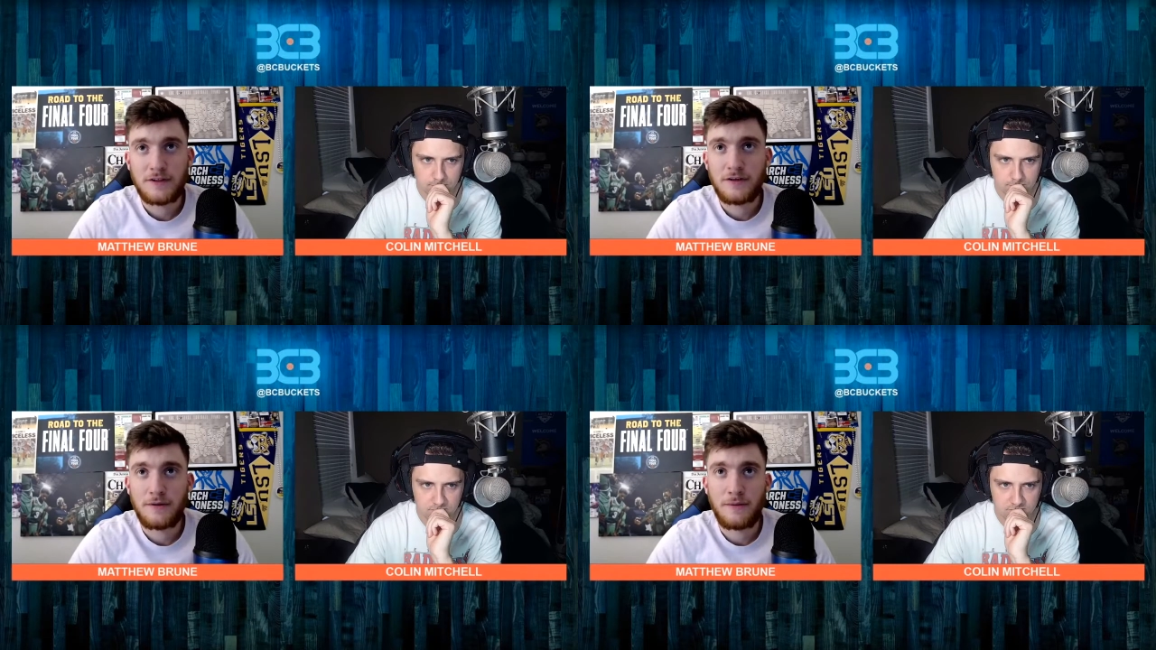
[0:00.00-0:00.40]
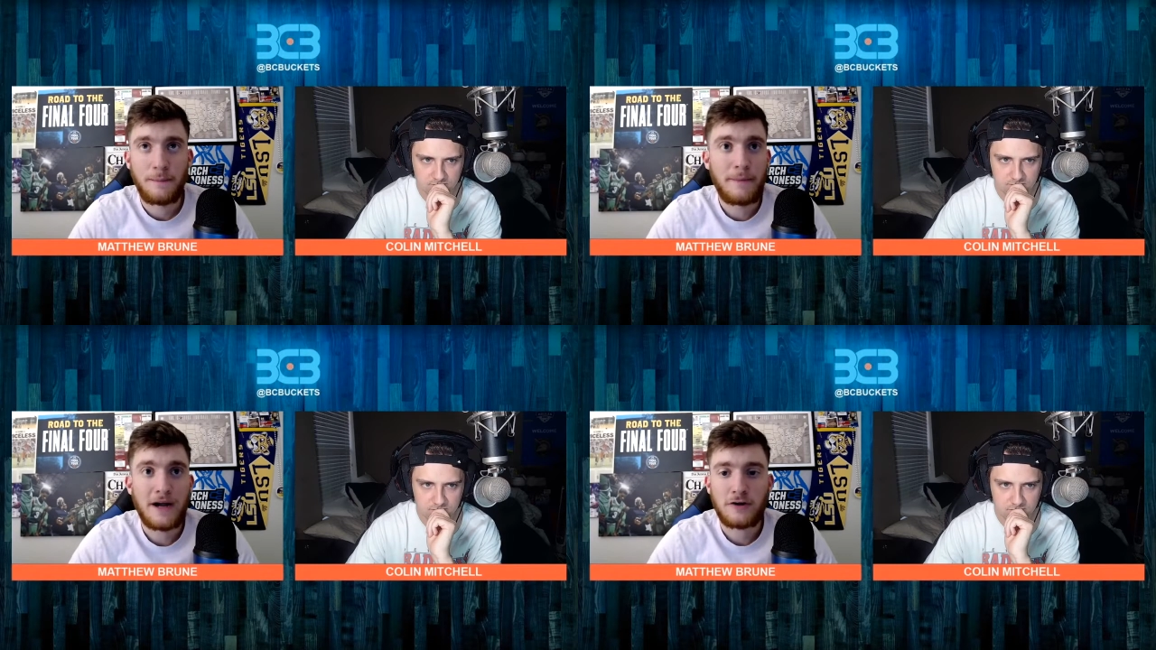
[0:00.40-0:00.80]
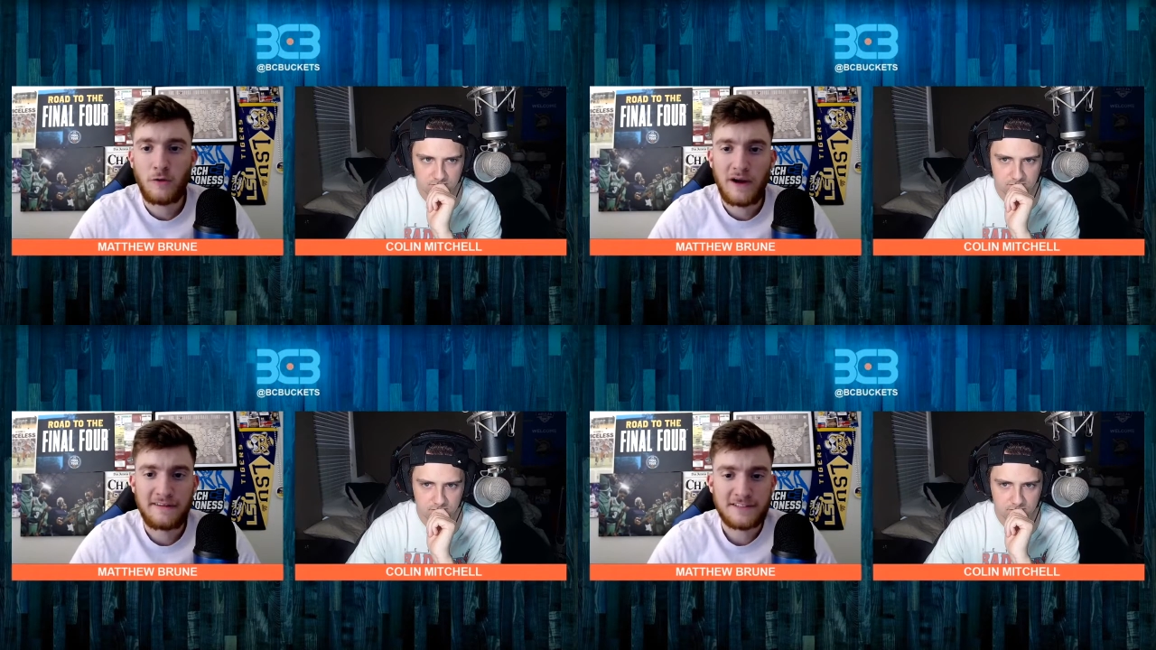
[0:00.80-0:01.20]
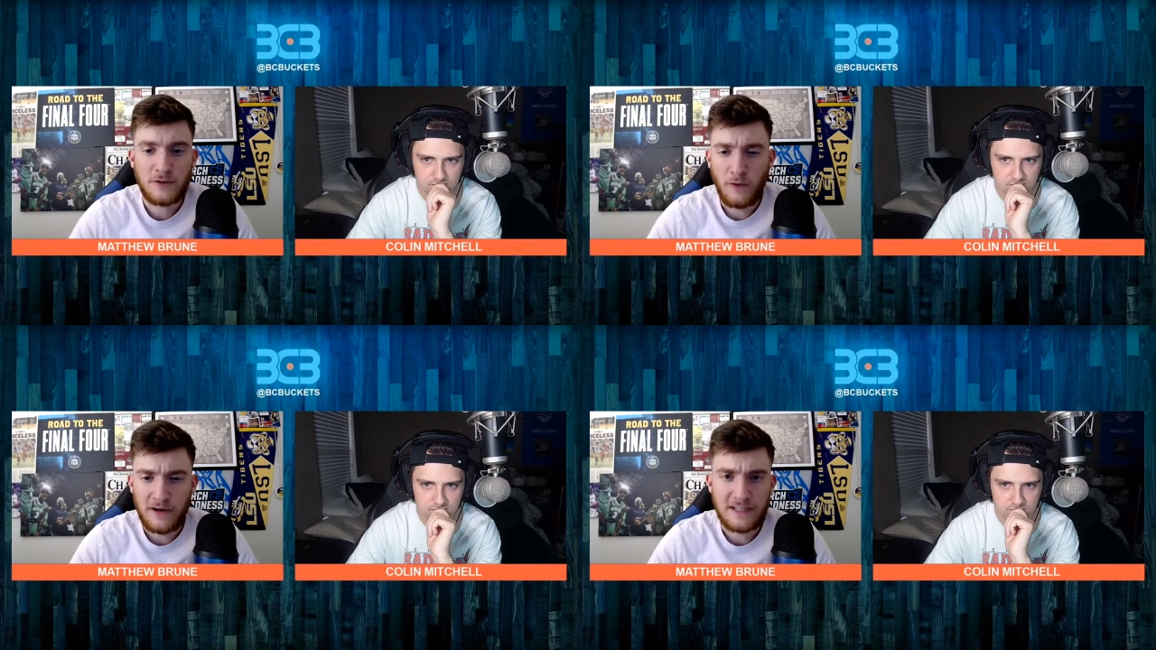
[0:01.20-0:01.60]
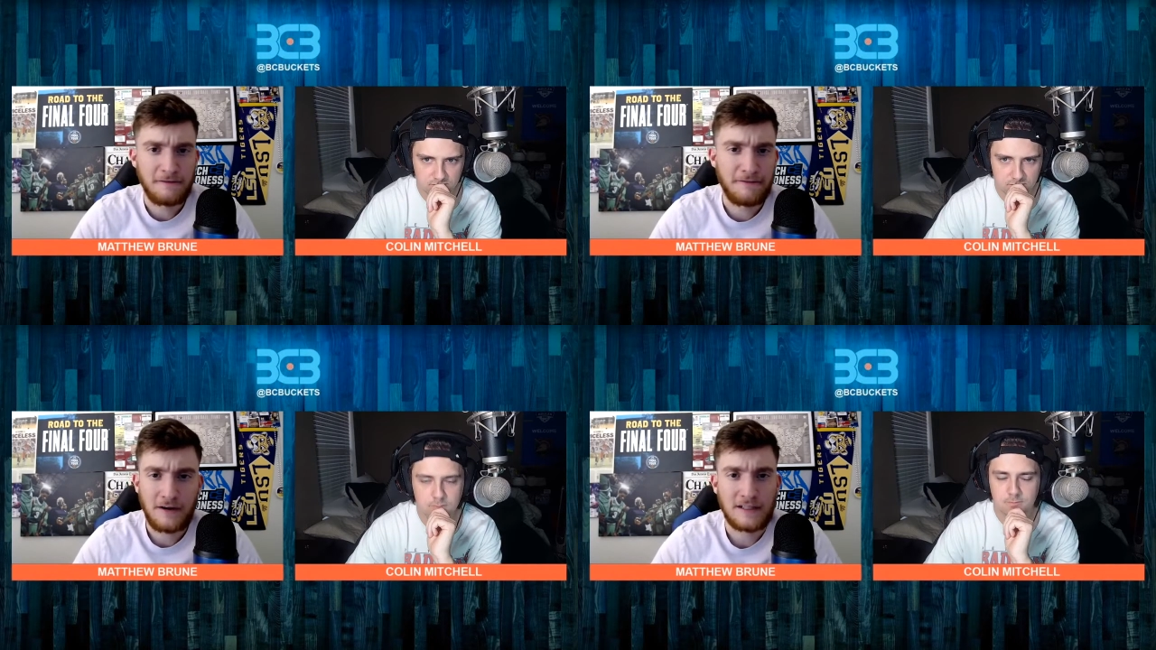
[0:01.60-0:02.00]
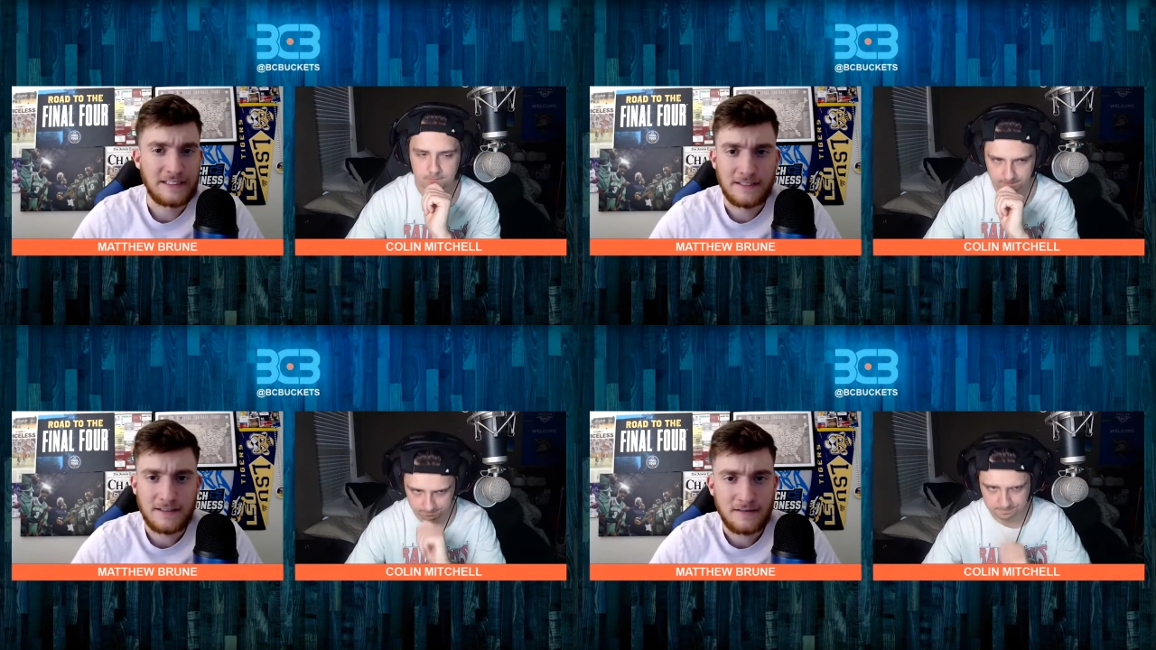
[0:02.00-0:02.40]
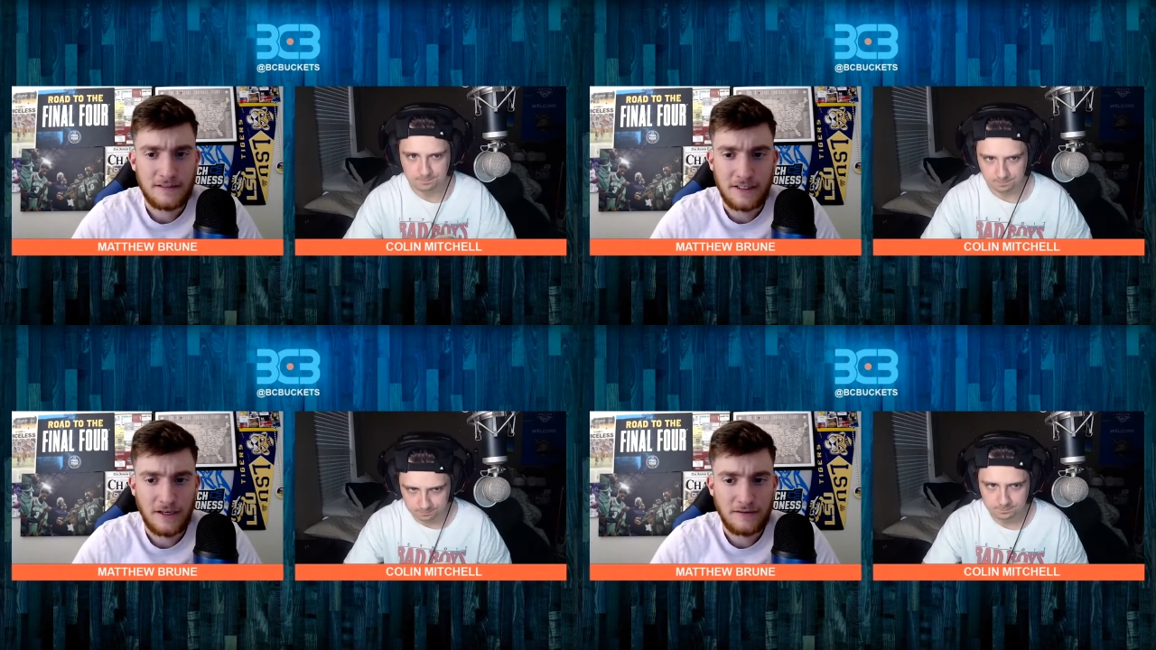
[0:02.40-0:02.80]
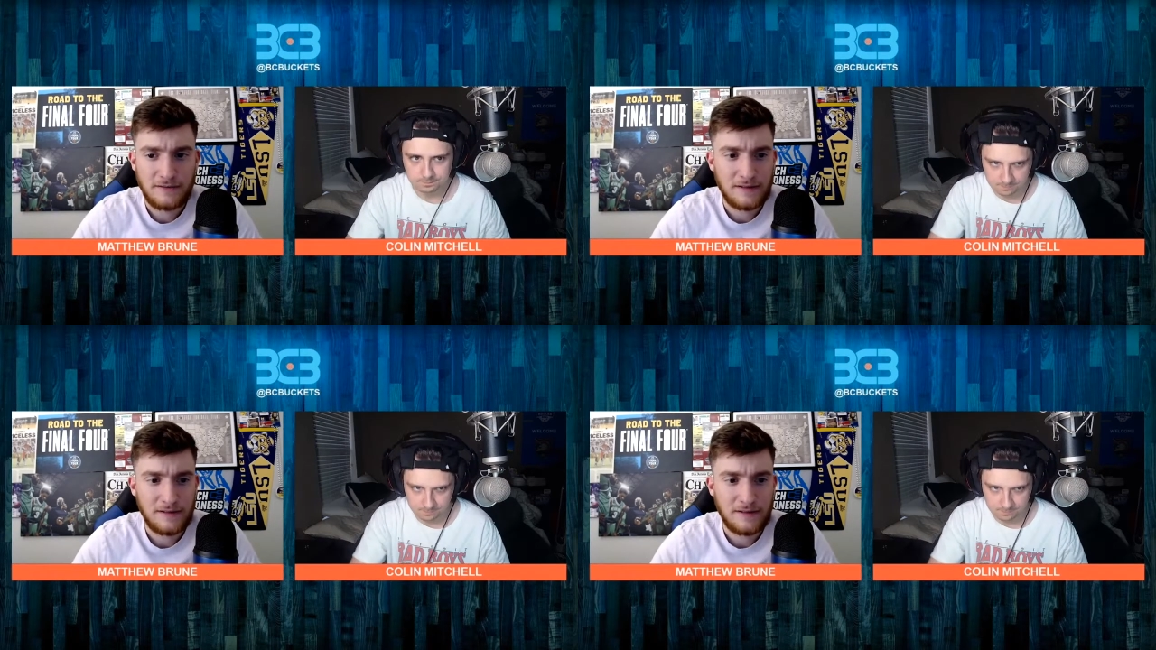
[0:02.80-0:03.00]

Speaker 1: microwave scorer at the very least, you know,